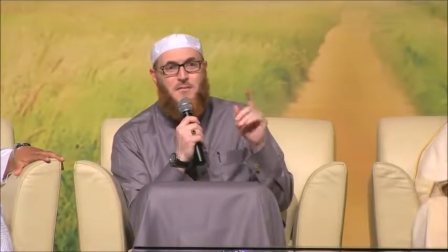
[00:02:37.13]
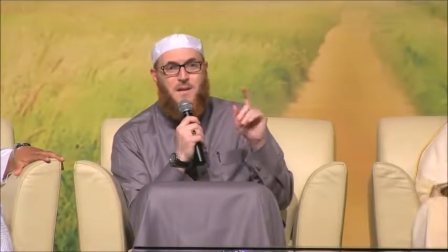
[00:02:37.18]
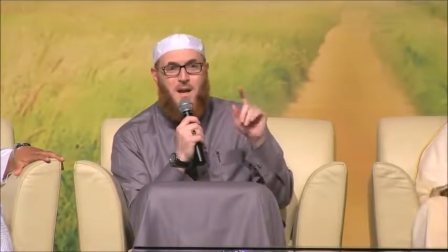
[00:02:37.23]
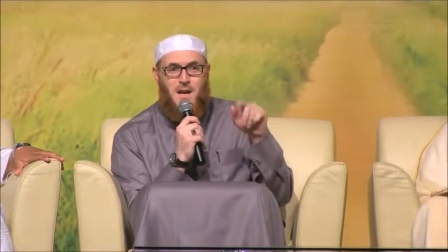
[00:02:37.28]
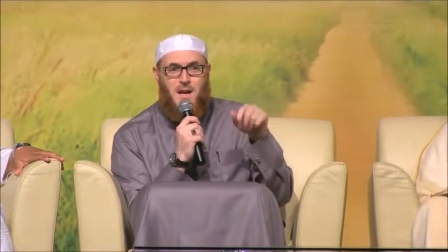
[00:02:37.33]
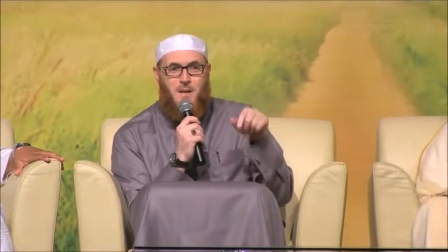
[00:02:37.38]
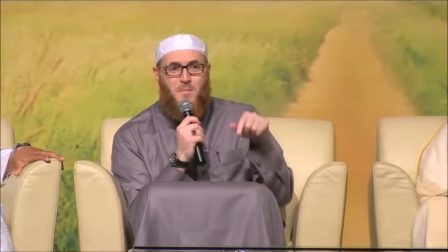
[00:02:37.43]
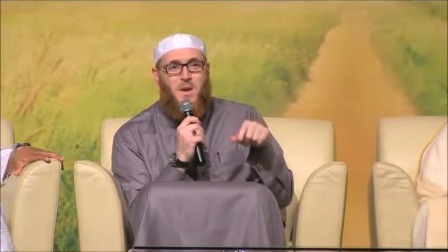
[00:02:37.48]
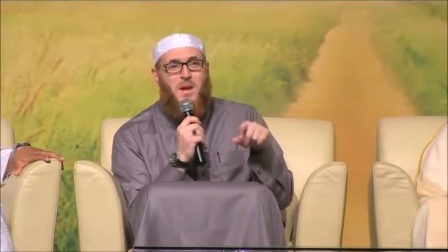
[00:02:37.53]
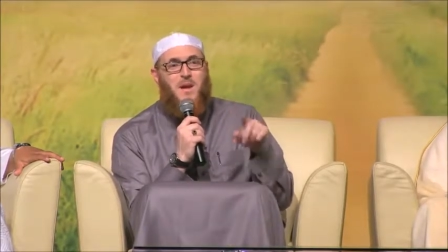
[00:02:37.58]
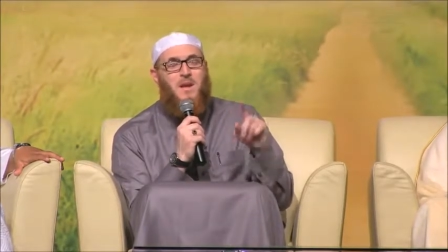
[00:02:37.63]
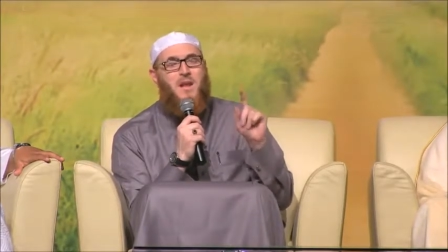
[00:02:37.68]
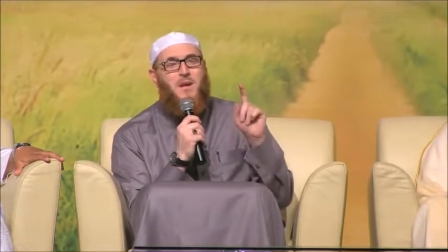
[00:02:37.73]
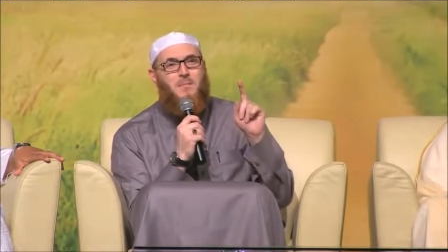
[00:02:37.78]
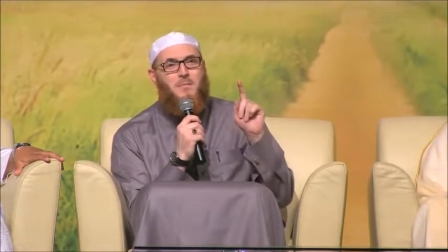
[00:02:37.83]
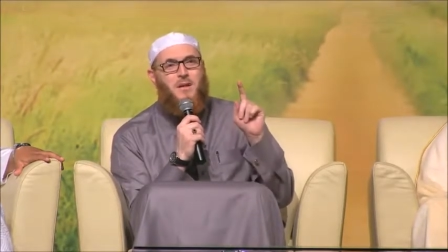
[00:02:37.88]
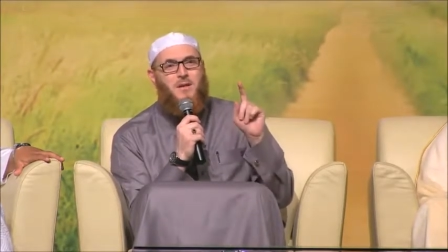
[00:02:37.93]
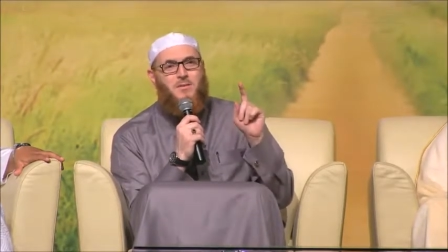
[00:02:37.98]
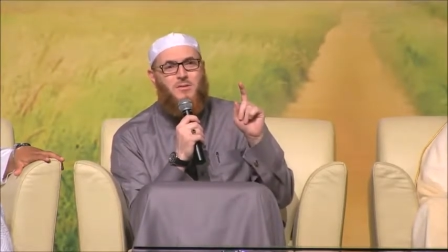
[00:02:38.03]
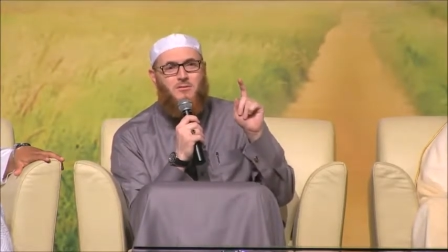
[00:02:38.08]

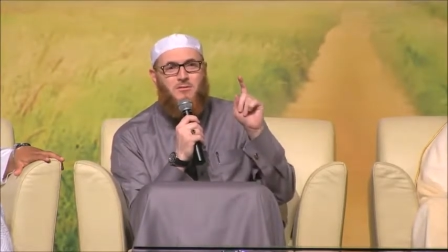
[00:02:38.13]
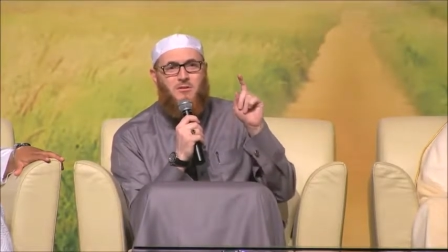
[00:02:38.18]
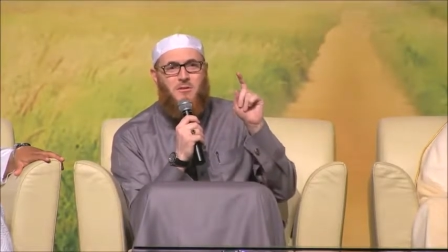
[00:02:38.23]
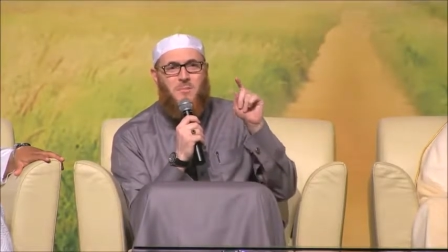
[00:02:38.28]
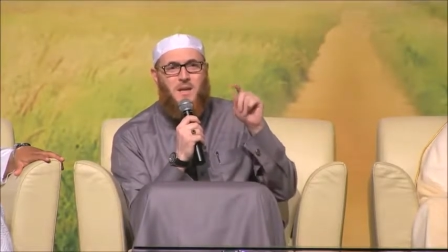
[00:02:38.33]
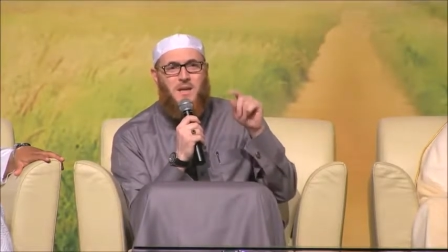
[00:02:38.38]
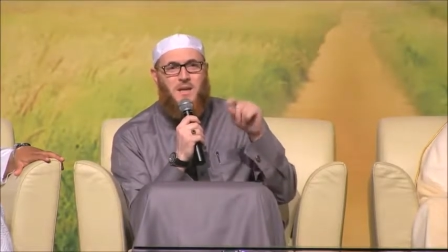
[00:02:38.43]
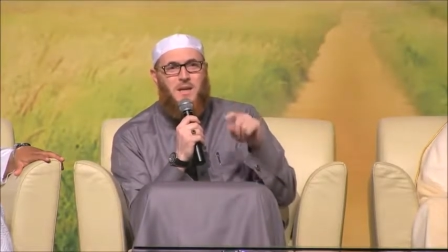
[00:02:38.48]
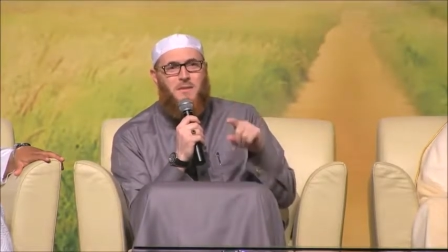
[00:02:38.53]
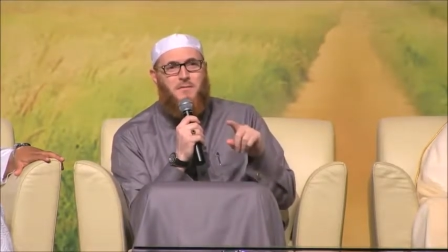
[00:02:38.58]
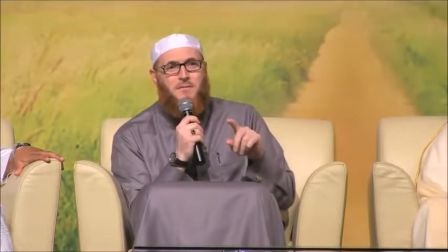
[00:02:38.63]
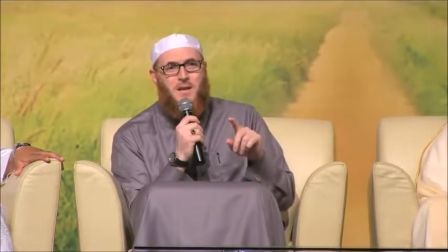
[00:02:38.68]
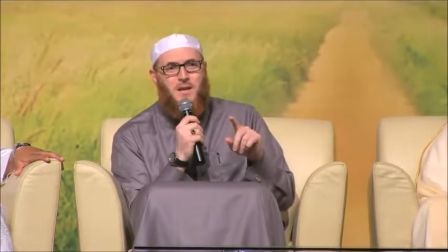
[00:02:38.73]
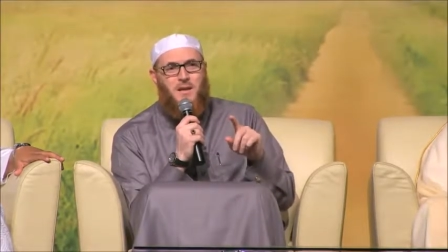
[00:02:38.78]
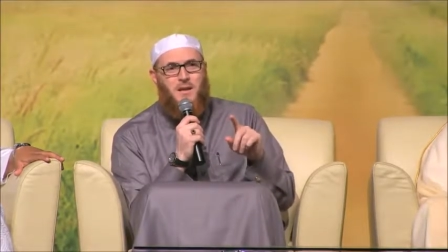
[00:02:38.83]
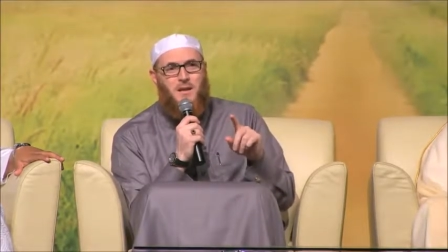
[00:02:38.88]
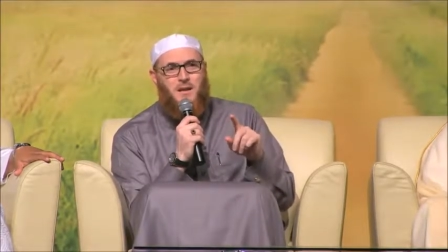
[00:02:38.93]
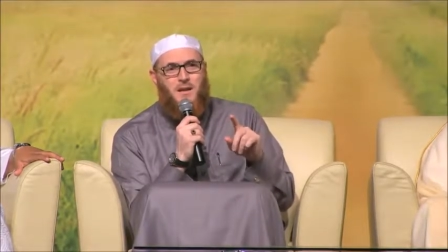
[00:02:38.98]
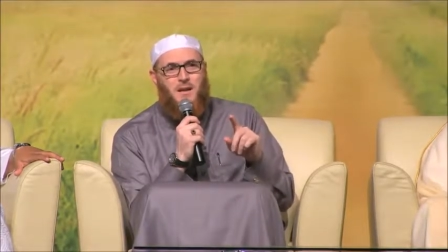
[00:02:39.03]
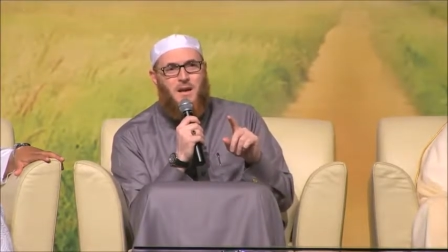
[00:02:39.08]
so we believed
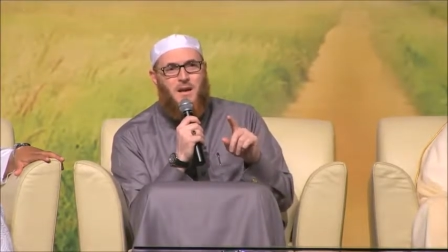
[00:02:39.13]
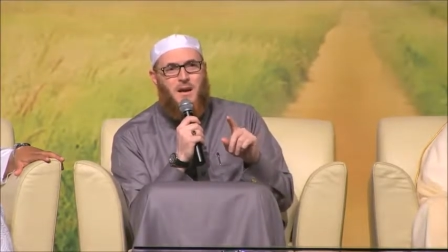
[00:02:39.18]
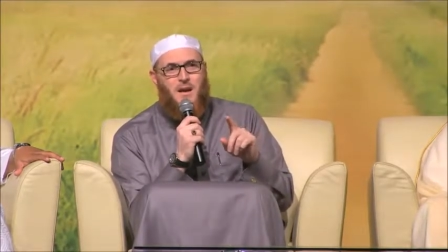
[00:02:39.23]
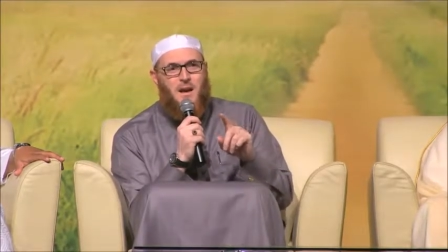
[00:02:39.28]
in it.